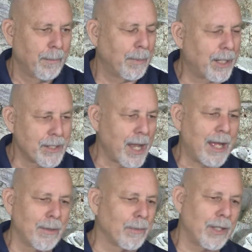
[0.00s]
Because
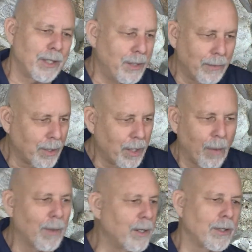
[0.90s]
I don't think you can
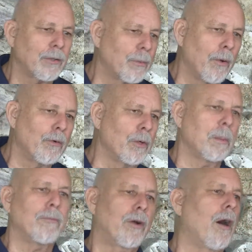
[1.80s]
go into the throne room
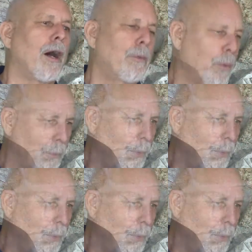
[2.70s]
of God where